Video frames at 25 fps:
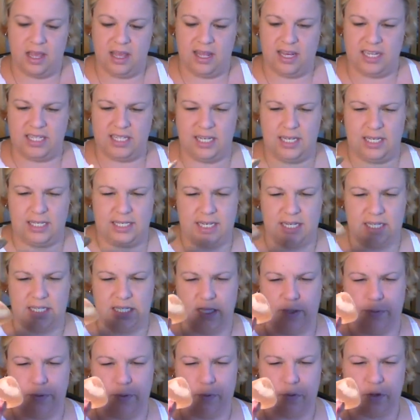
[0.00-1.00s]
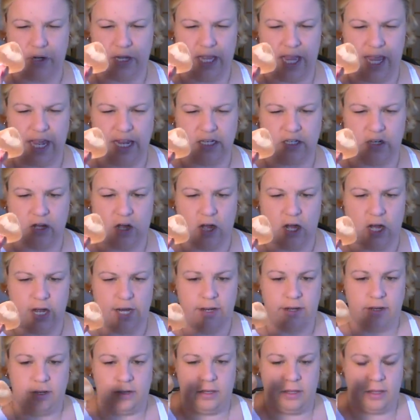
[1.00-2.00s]
As you can see, it's a little bit more caked
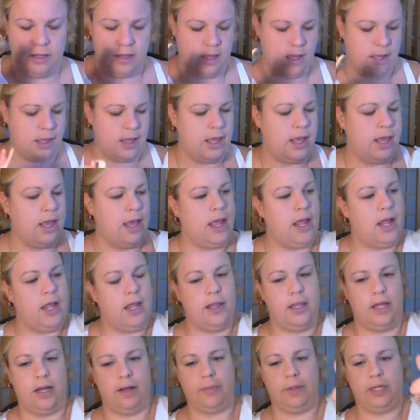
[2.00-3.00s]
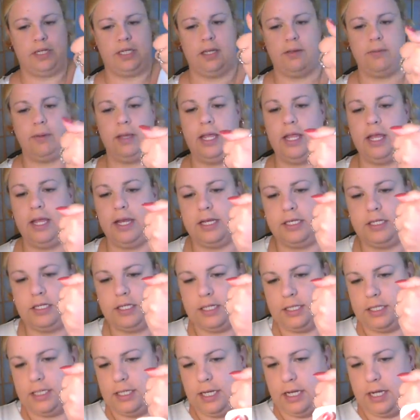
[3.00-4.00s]
on. And then I'm going to take my hand, as you
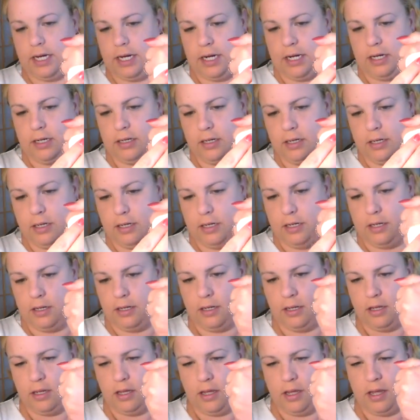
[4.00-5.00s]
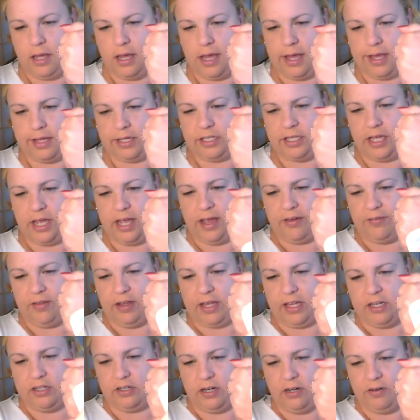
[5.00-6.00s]
can see here. Actually, I have
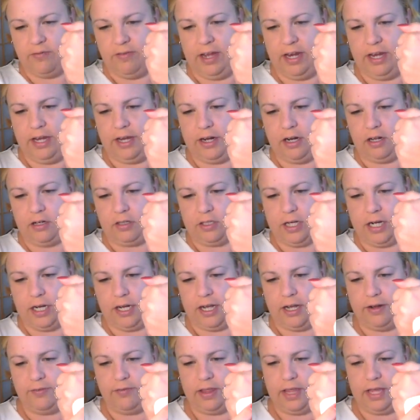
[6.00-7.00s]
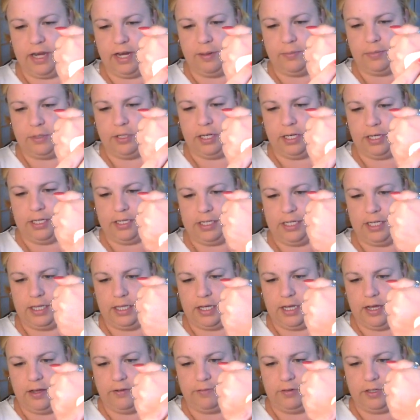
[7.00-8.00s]
like a dark vein here. I'll try to cover that up so you can see the
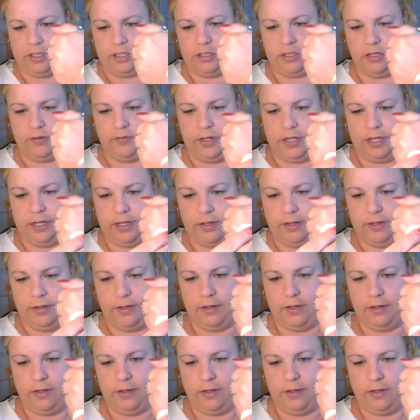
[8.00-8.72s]
coverage of it.